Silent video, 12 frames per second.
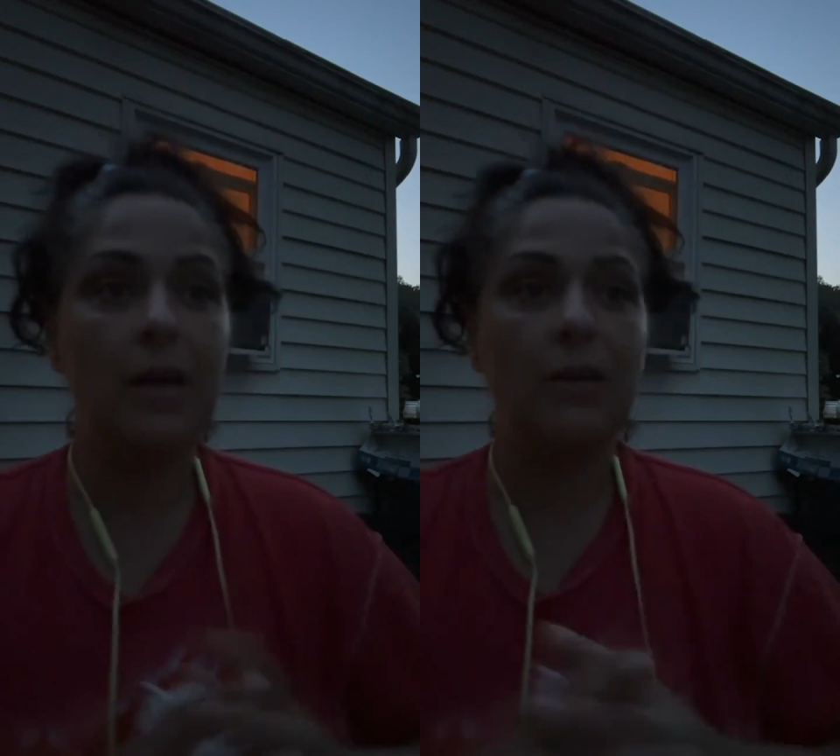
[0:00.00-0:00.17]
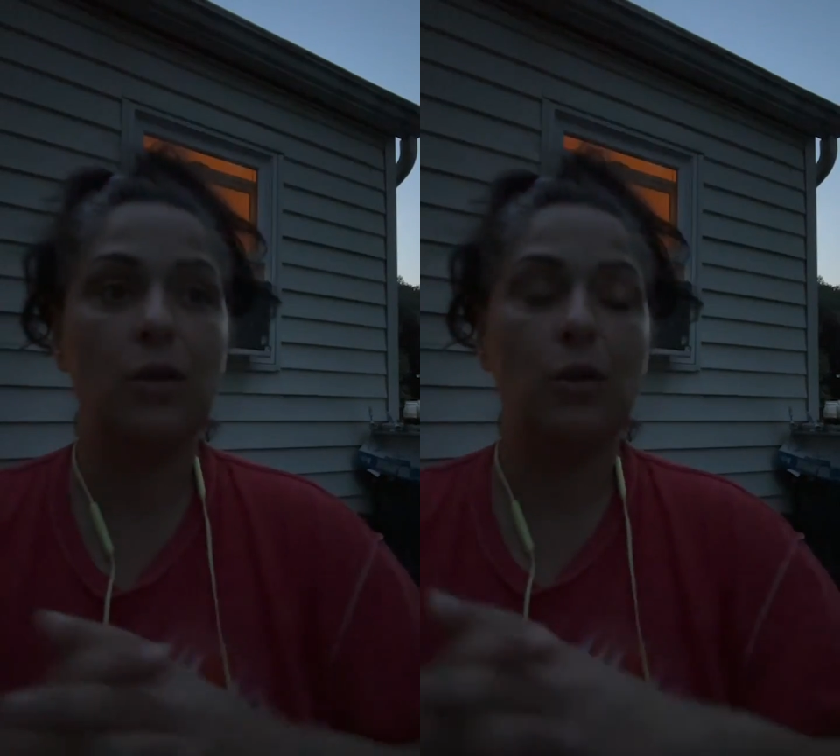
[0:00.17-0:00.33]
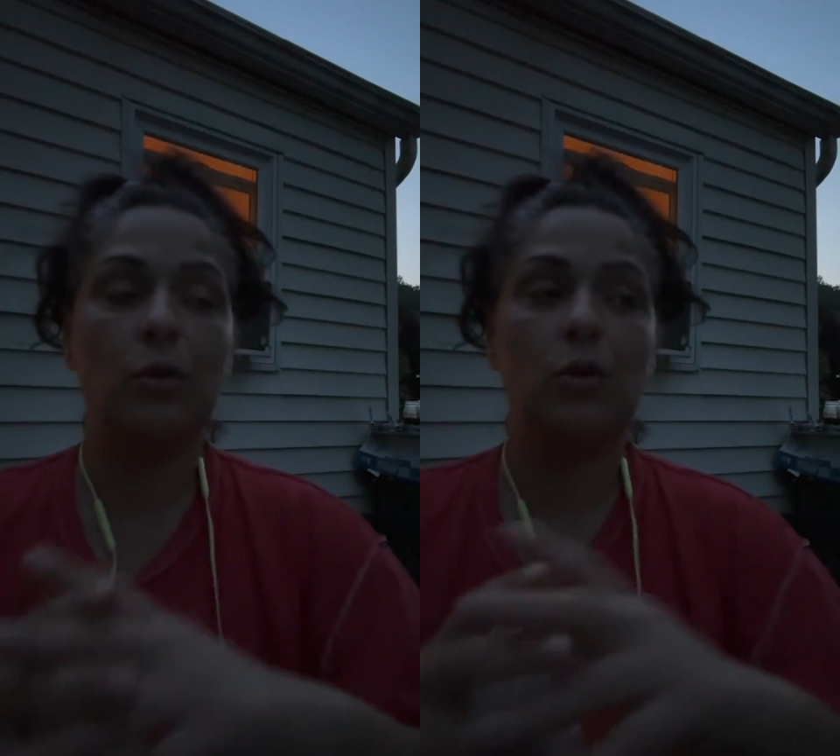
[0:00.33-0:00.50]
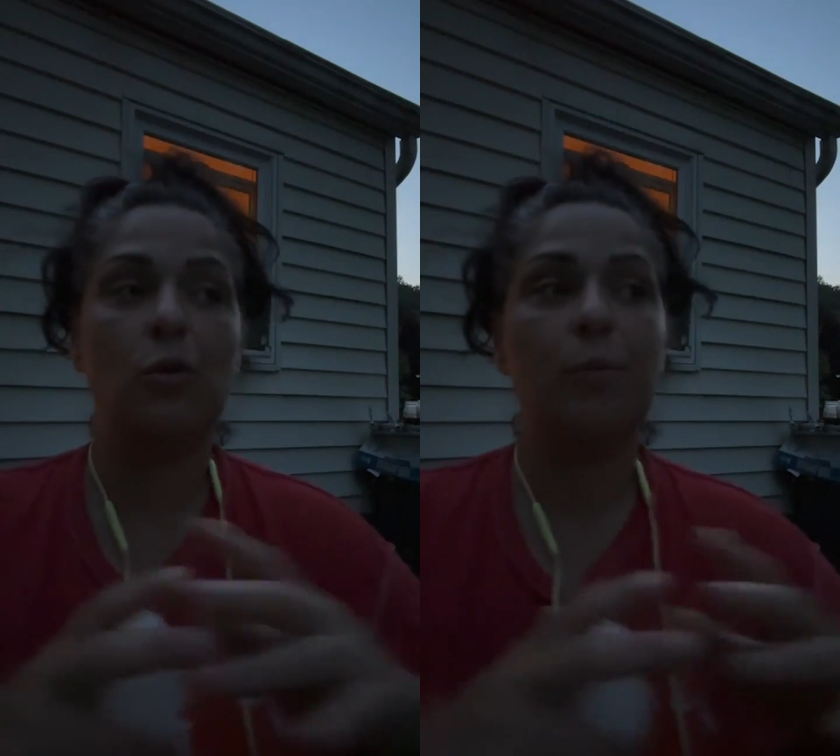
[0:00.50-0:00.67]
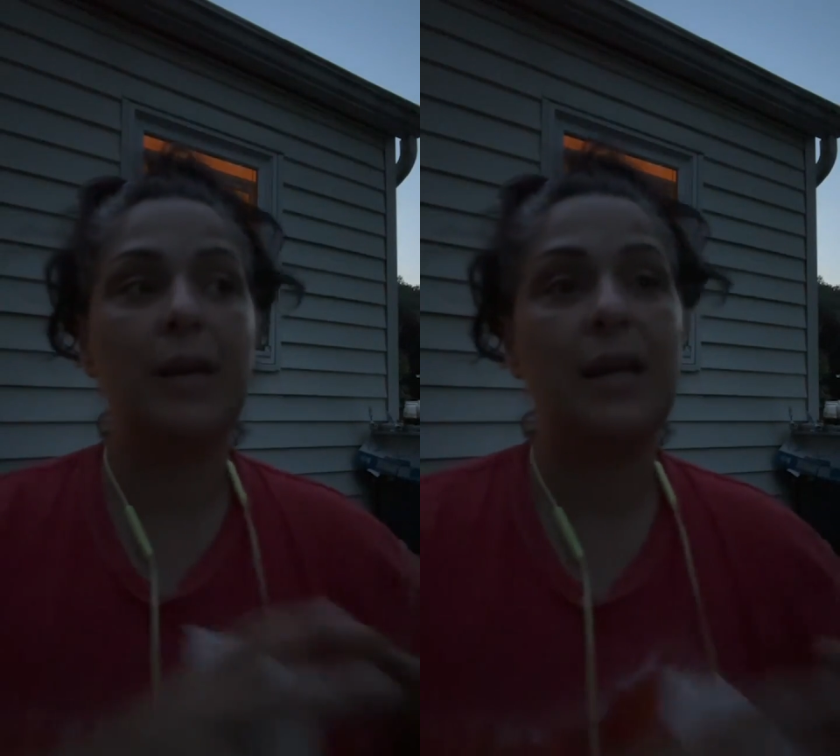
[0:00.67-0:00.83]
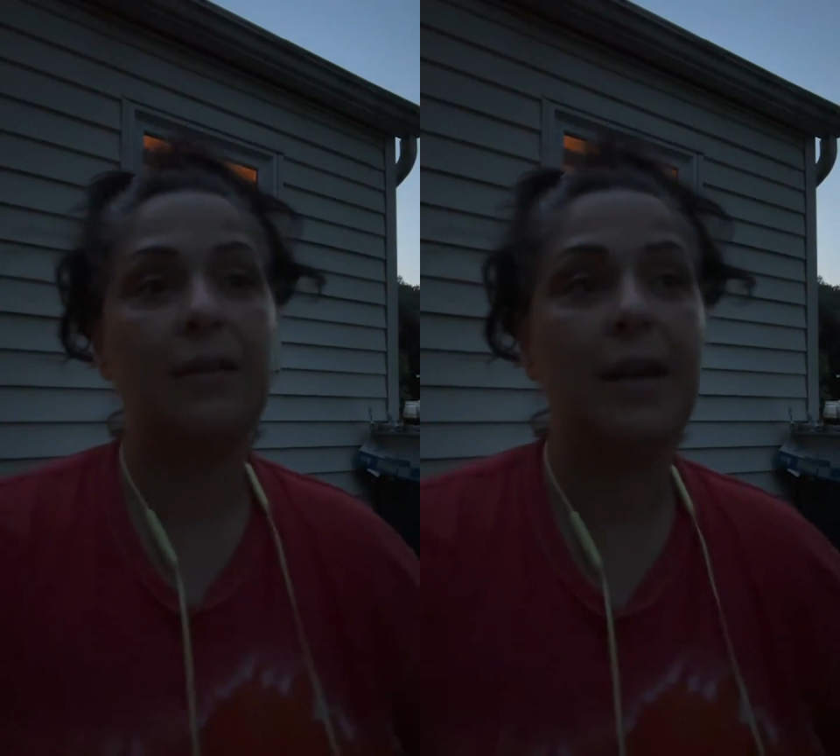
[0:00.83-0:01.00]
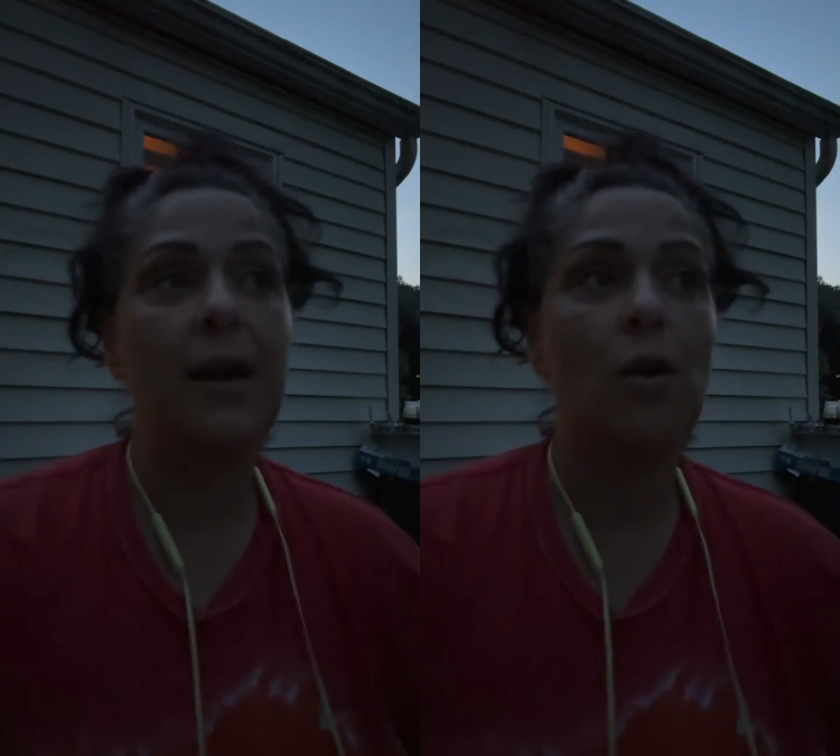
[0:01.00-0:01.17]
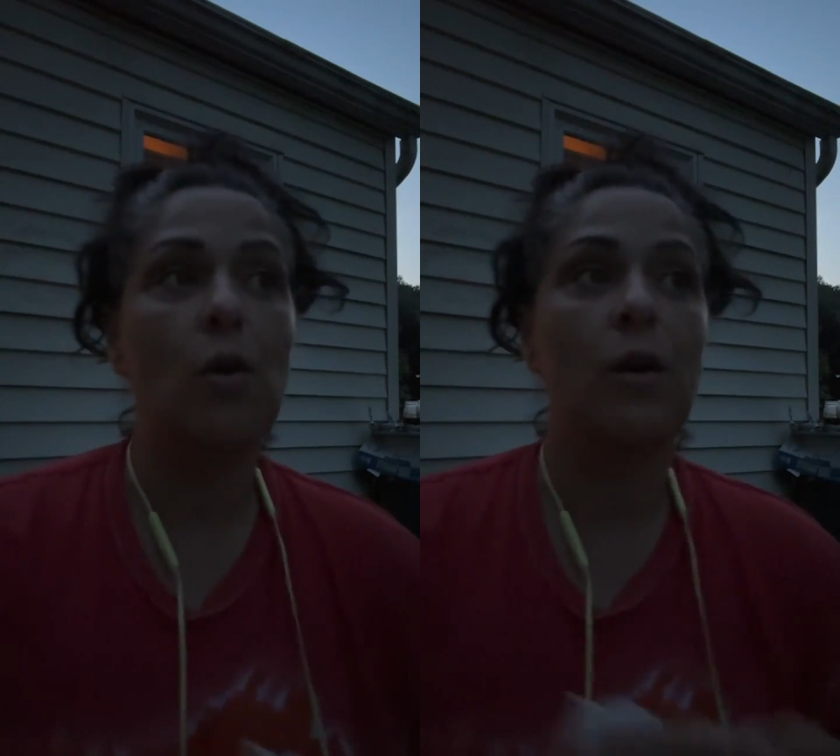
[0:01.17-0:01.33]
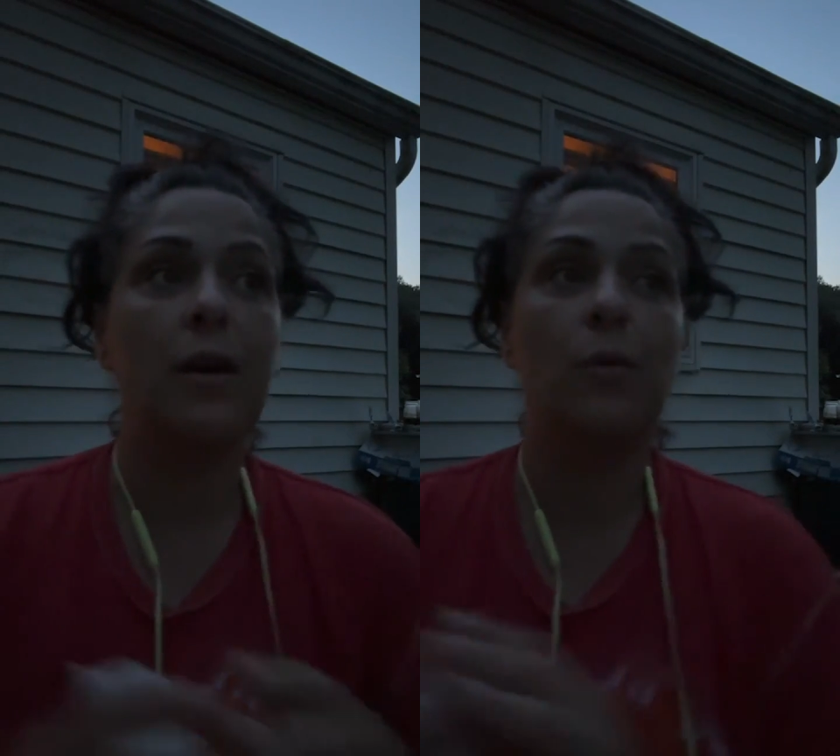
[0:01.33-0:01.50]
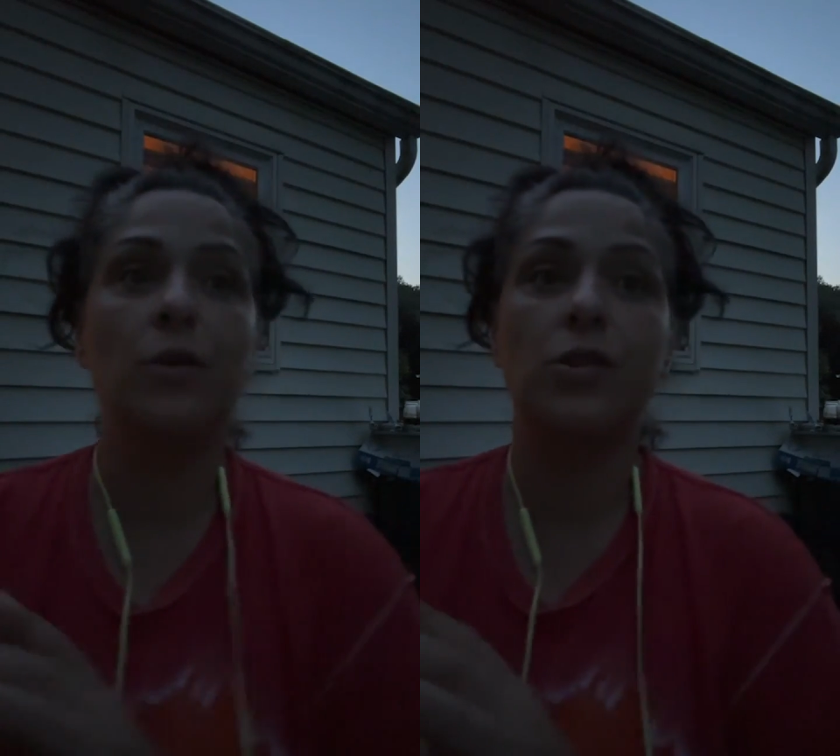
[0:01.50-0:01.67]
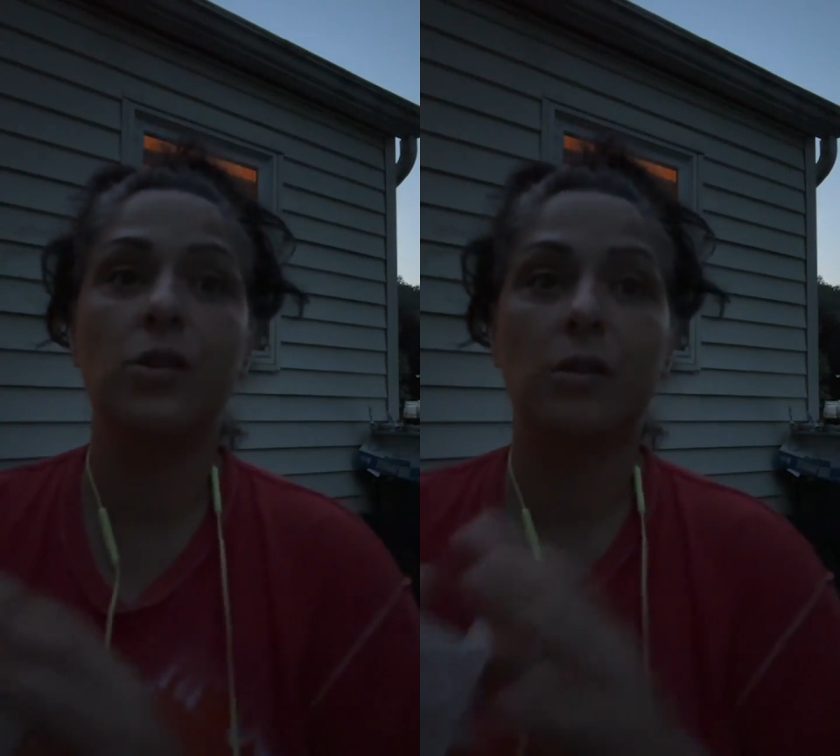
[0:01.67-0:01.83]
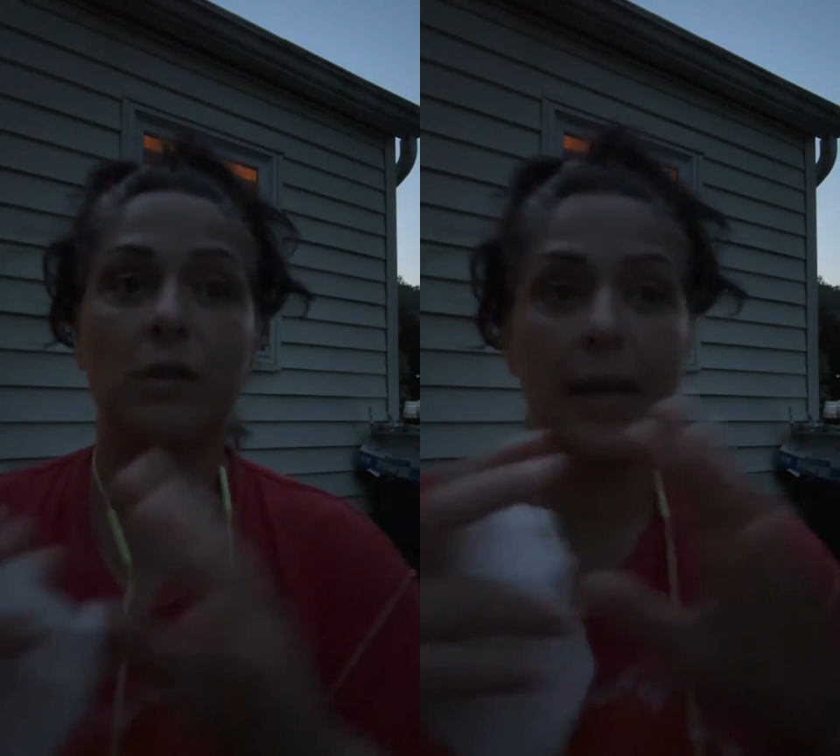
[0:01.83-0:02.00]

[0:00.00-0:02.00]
and you being there, or it will just